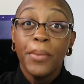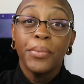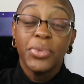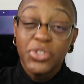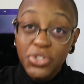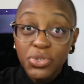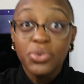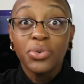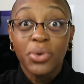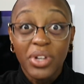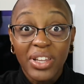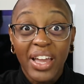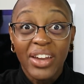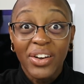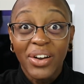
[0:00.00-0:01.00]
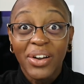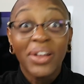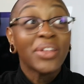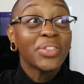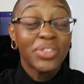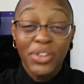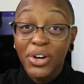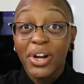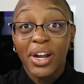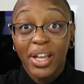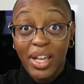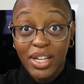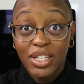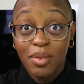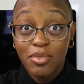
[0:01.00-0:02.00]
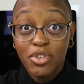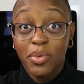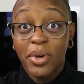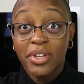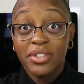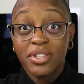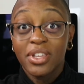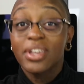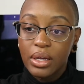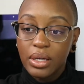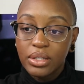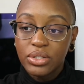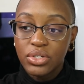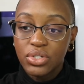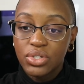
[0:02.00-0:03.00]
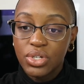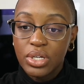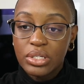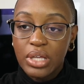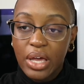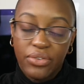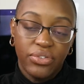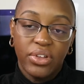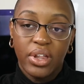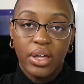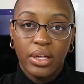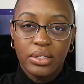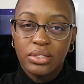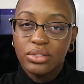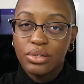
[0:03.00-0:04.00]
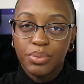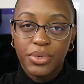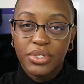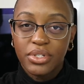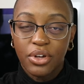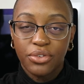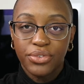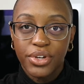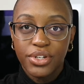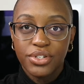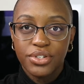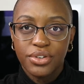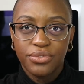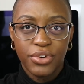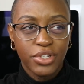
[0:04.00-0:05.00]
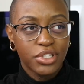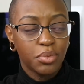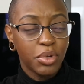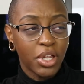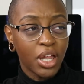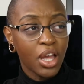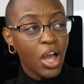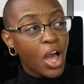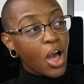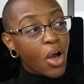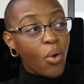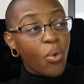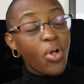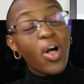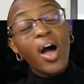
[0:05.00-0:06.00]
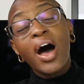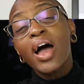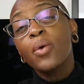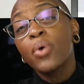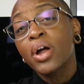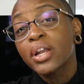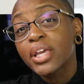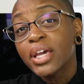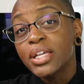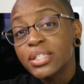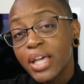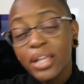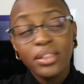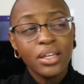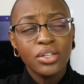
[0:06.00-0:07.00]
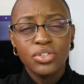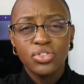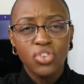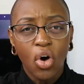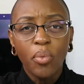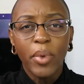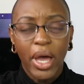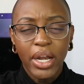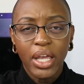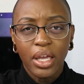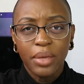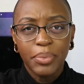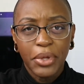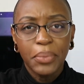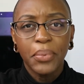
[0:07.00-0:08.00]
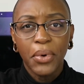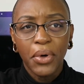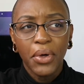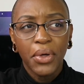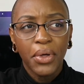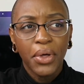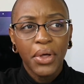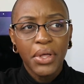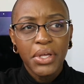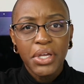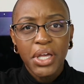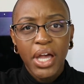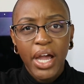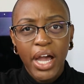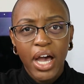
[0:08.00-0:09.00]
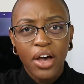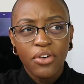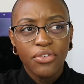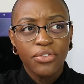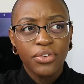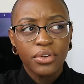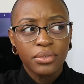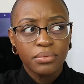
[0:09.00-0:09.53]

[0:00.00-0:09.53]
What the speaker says: but sooner or later, they're gonna catch up to us. It's just, I feel like it's super selfish for us to be like, well, I want kids. And then so many people have